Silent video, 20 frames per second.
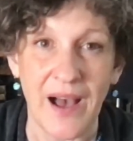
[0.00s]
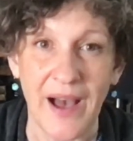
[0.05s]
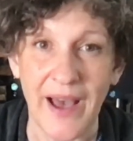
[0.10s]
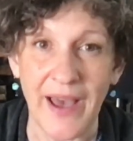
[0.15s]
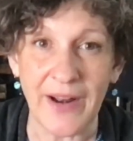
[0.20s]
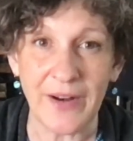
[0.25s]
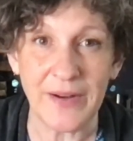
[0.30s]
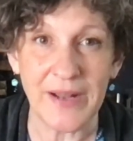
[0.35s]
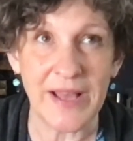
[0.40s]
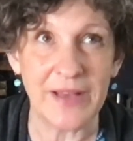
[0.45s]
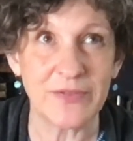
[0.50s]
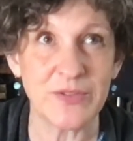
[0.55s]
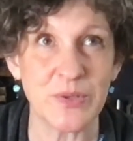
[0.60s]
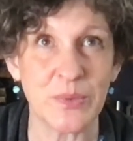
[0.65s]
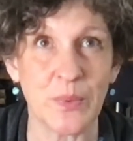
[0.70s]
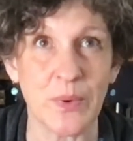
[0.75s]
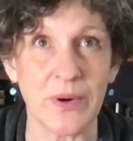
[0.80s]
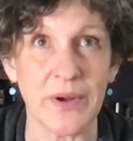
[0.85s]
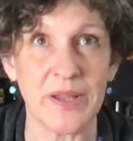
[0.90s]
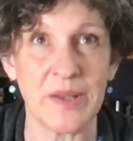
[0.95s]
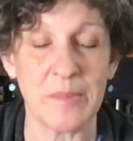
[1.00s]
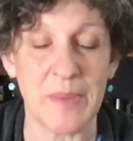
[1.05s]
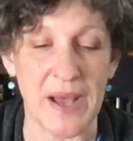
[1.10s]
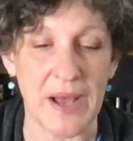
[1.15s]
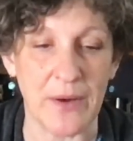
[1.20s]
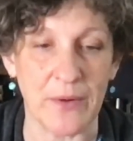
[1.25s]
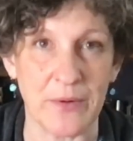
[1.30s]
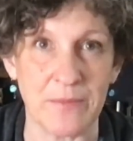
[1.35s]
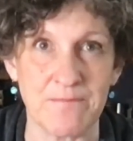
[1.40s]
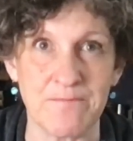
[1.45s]
I don't have to worry
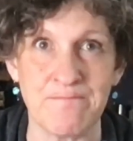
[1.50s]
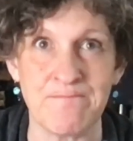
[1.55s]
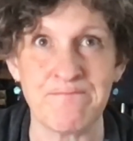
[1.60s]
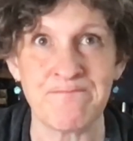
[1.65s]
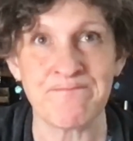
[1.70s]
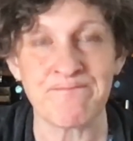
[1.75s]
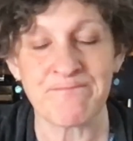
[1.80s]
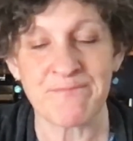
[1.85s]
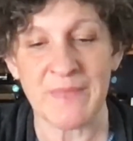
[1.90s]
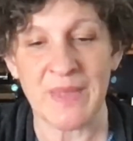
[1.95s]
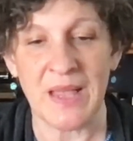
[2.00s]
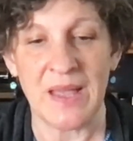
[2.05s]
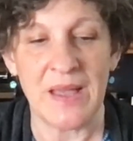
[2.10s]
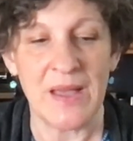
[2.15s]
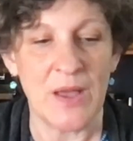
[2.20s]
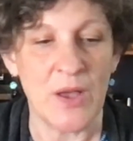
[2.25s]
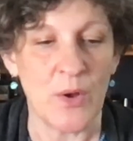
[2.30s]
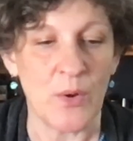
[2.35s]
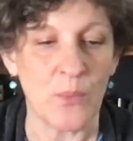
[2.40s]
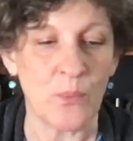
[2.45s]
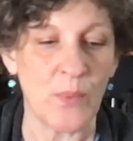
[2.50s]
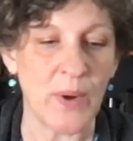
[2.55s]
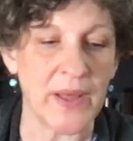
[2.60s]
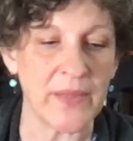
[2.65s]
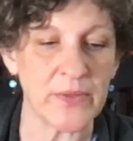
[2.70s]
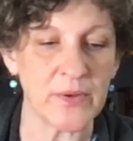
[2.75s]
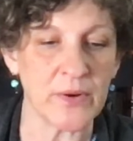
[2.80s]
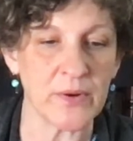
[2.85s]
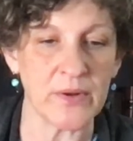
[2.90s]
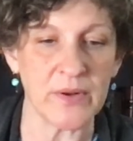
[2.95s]
about
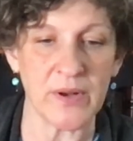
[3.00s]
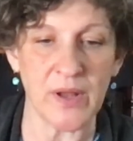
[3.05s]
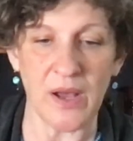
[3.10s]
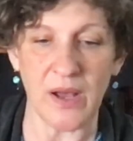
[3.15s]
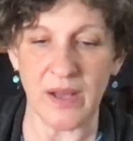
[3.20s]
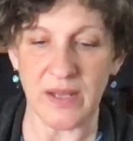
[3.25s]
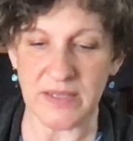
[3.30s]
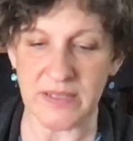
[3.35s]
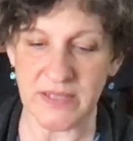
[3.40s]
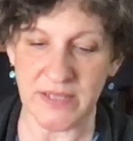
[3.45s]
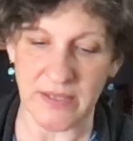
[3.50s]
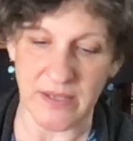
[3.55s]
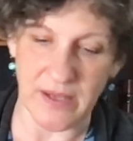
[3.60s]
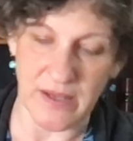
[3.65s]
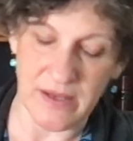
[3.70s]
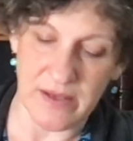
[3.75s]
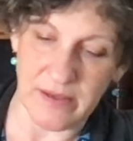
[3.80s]
whether or not,